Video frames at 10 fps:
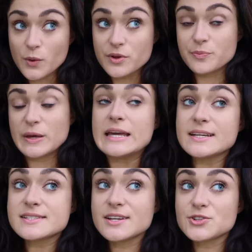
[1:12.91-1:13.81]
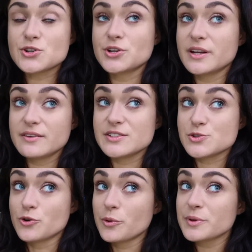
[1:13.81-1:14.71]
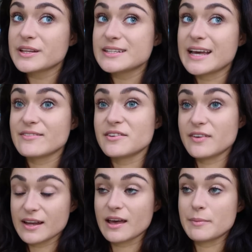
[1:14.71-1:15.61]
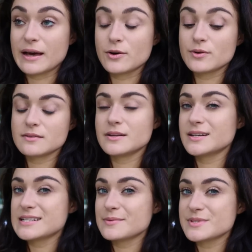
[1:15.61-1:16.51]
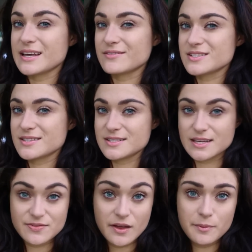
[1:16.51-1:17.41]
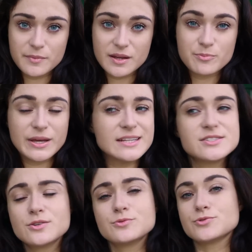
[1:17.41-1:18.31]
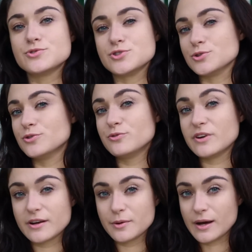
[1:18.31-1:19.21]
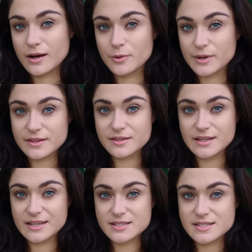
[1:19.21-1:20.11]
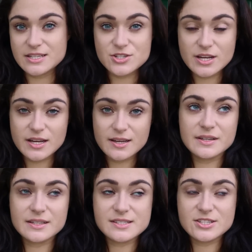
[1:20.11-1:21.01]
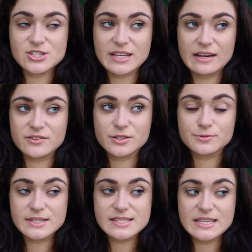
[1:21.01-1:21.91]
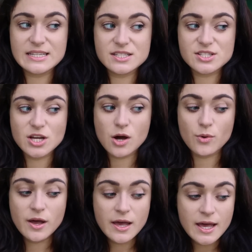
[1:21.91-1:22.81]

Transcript: with pigs, the alternative is normally to have a vet come out, and a lot of times they have to sedate them, and pigs don't do very well with anesthesia. It's just kind of a little risky, so